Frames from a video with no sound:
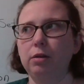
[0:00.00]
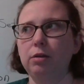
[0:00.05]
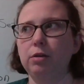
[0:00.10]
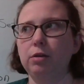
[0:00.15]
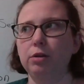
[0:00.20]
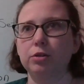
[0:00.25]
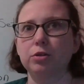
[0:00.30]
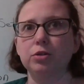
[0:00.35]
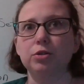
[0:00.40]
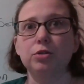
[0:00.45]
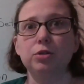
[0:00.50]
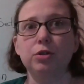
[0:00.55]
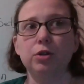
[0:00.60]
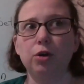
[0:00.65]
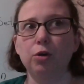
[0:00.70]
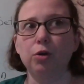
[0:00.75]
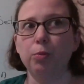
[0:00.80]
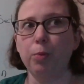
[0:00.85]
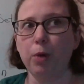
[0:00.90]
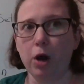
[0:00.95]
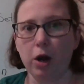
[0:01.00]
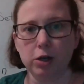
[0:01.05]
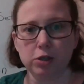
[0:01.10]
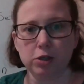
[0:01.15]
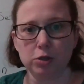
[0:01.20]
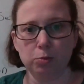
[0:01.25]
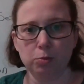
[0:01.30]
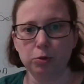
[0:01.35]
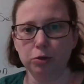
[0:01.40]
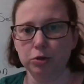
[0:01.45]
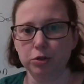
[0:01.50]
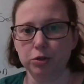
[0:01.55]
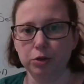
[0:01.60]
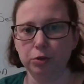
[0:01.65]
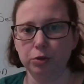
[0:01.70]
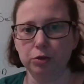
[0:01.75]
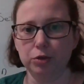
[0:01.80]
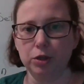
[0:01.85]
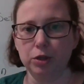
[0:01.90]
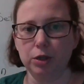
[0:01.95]
there's no possible
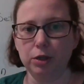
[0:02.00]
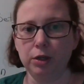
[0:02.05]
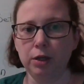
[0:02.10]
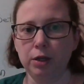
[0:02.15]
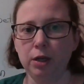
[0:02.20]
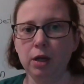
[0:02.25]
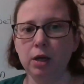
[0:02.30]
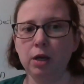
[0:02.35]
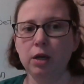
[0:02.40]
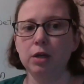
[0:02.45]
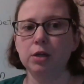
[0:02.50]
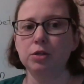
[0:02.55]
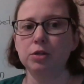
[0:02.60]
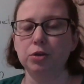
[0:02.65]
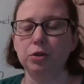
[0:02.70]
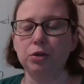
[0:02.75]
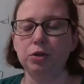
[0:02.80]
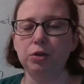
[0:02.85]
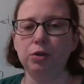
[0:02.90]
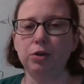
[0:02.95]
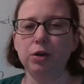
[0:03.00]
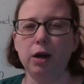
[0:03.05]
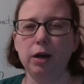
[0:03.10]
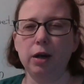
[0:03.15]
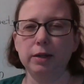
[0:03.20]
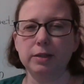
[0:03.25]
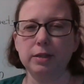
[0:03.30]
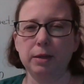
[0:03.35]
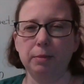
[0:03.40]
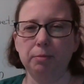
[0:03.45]
solution. So you got